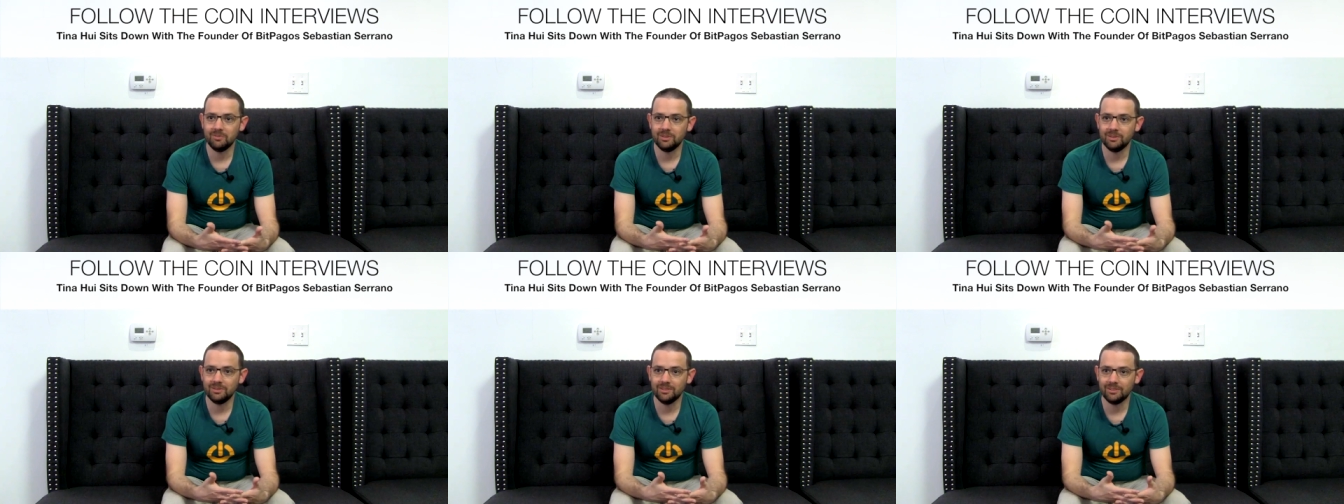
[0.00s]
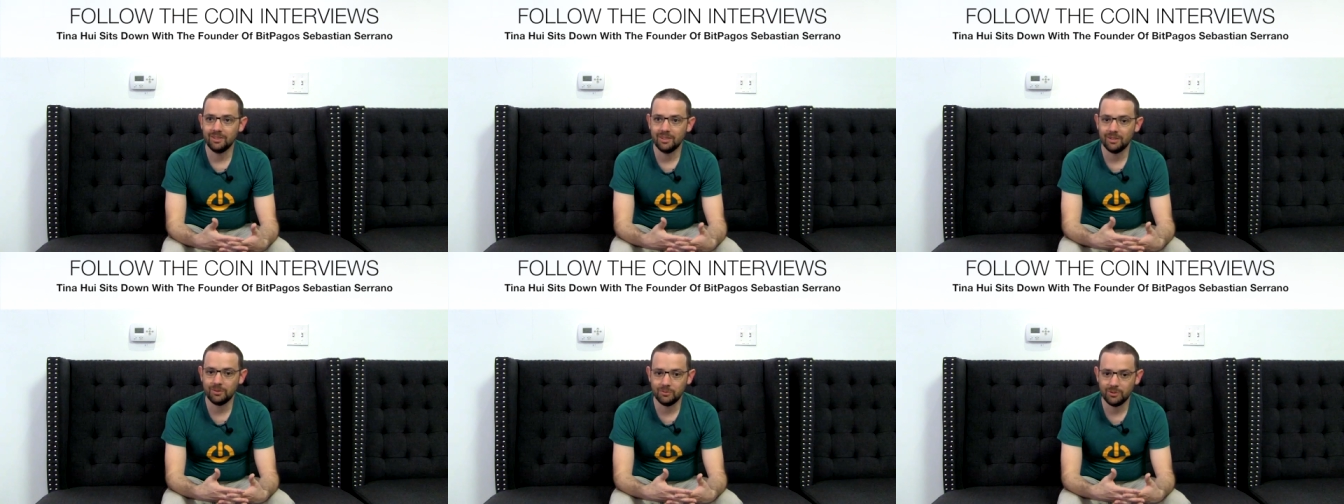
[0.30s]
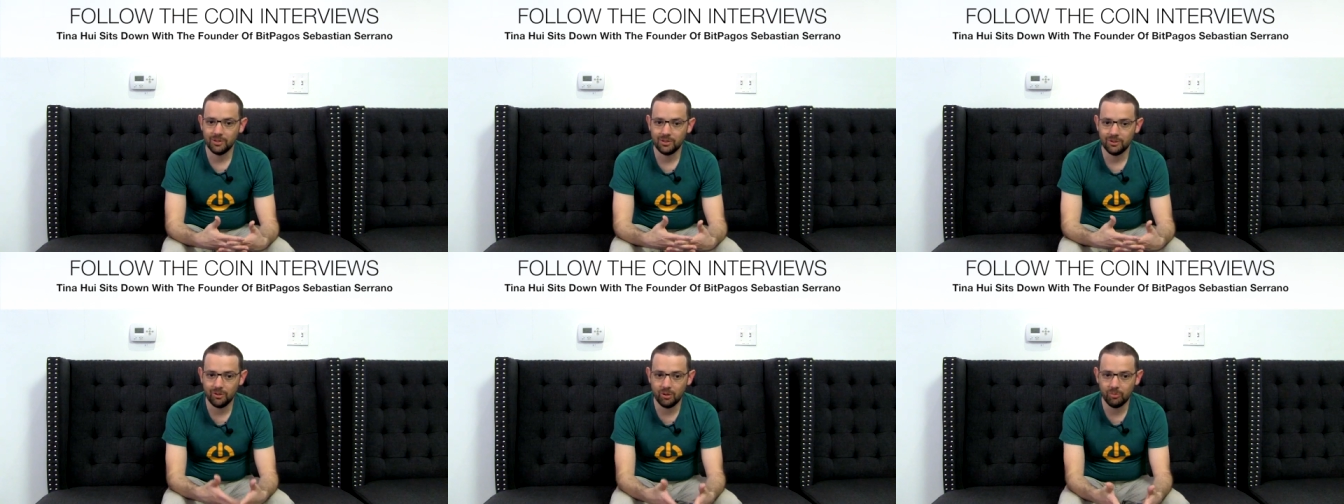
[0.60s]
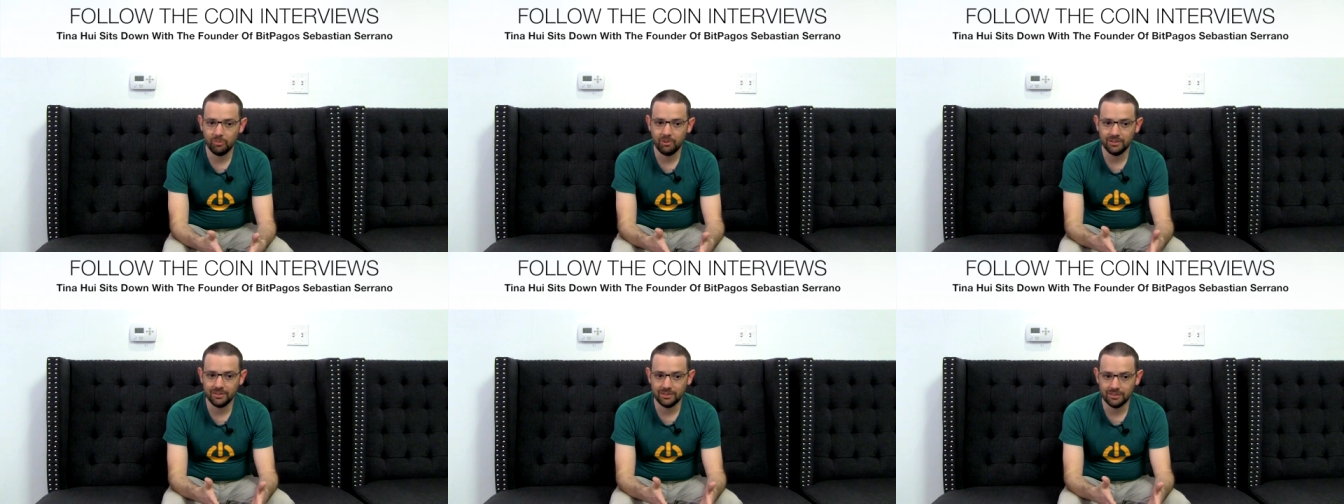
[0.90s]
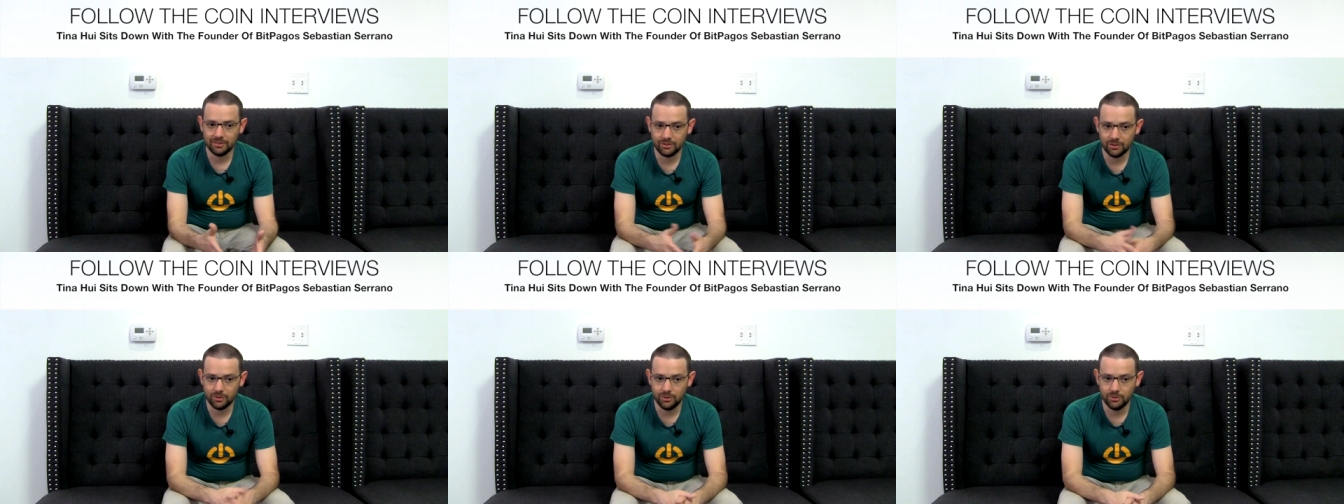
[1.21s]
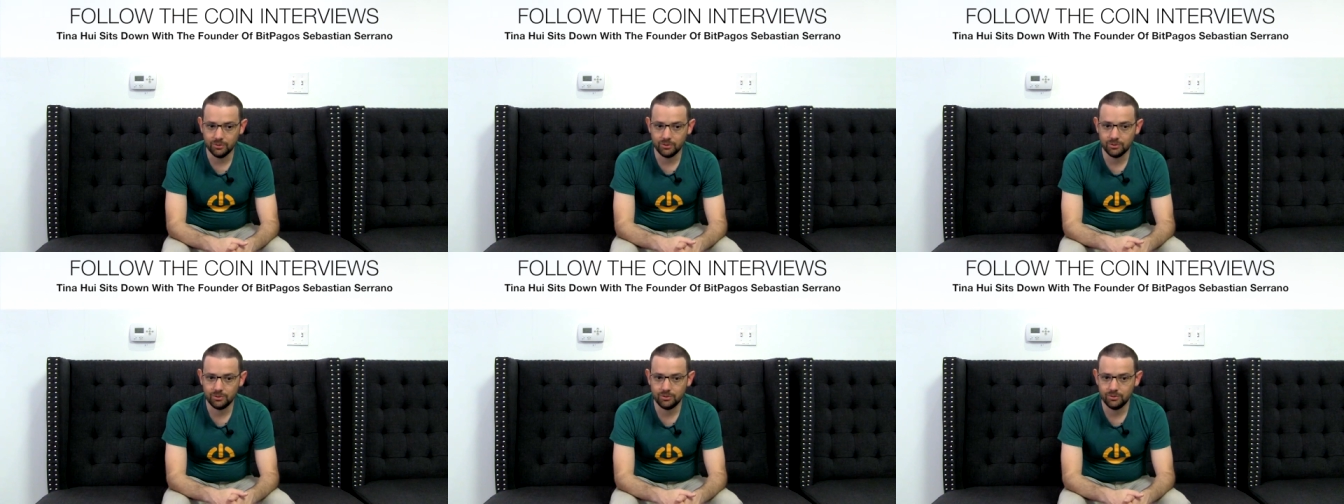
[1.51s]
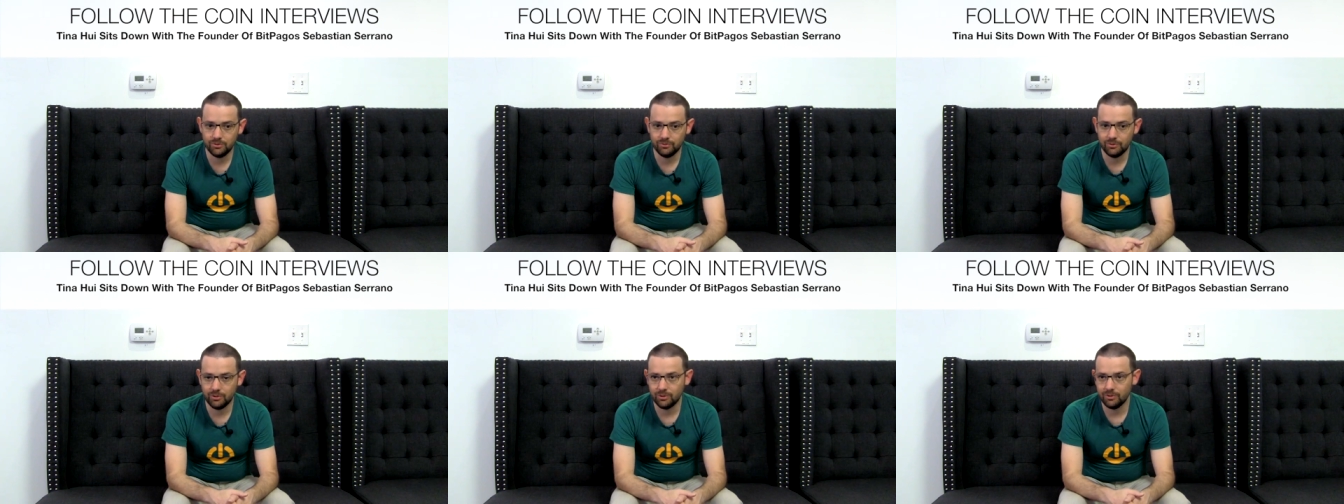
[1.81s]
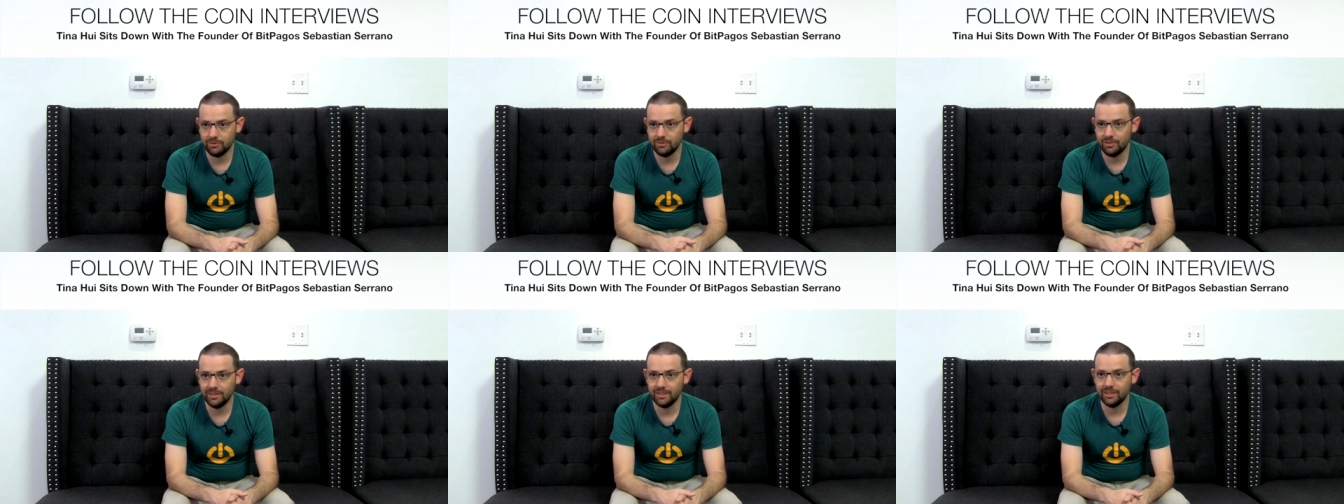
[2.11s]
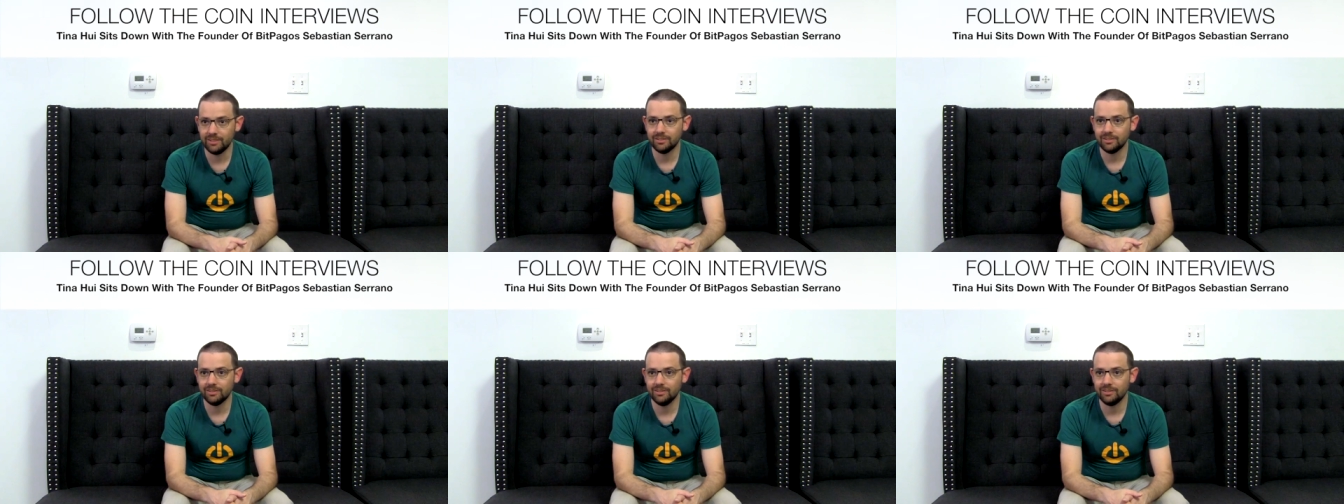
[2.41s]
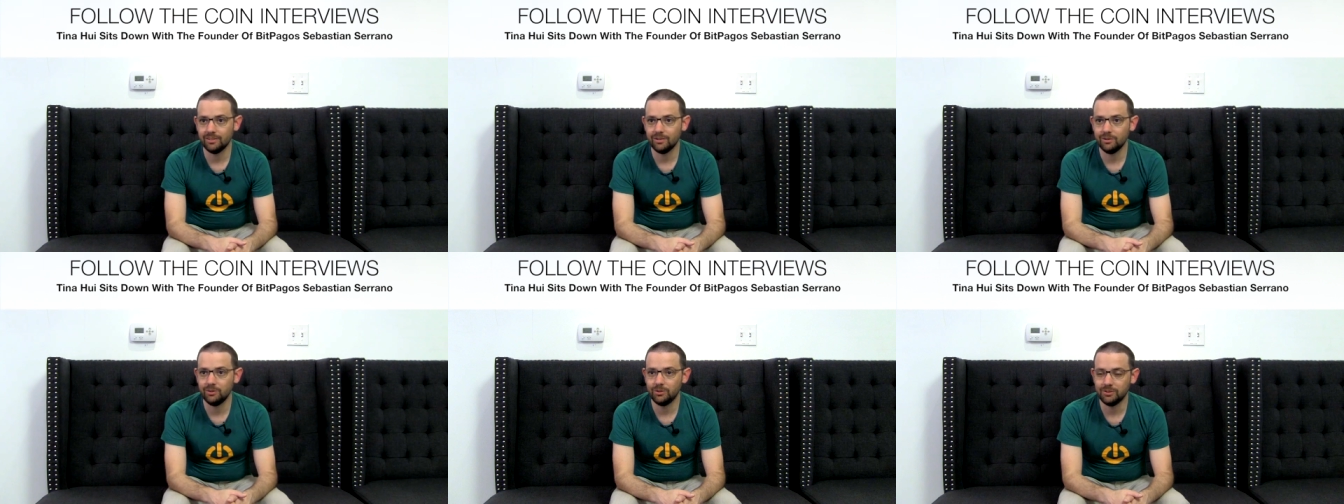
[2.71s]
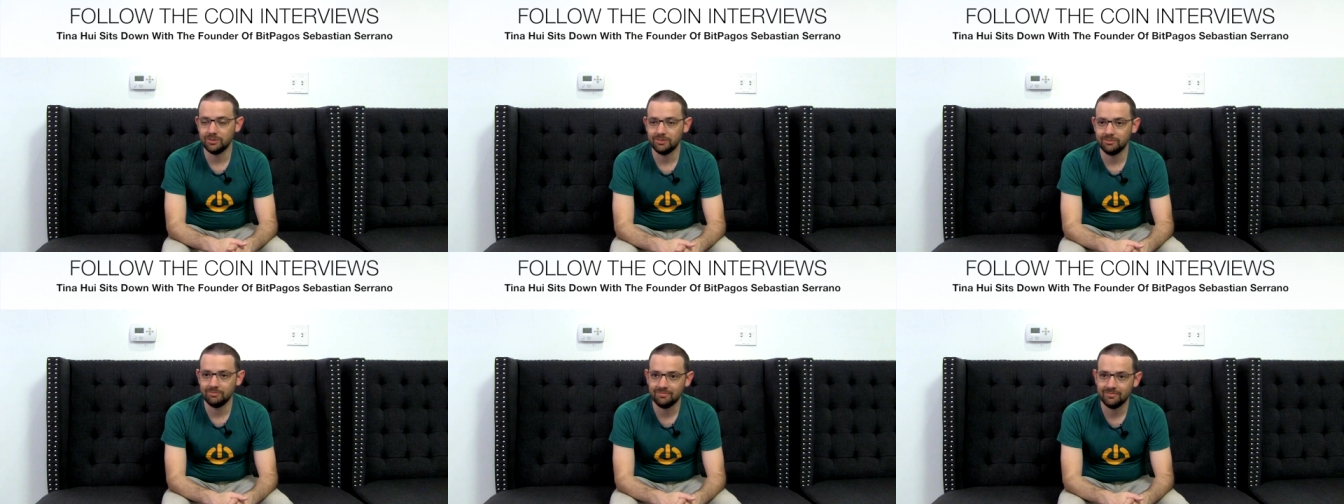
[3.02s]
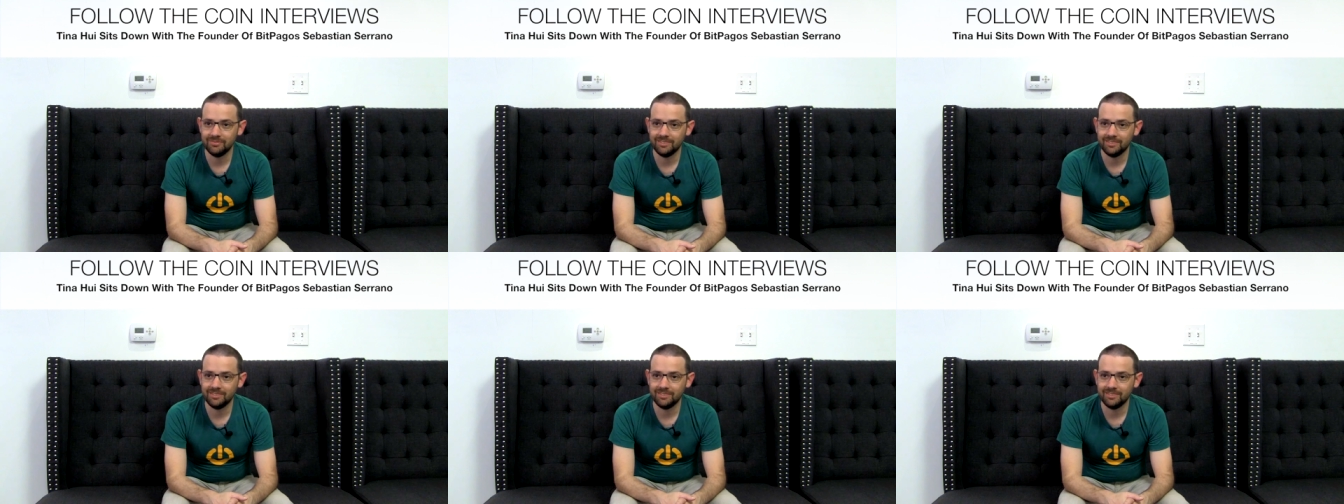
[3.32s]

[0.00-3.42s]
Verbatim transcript: is that we are opening roads for financial inclusion.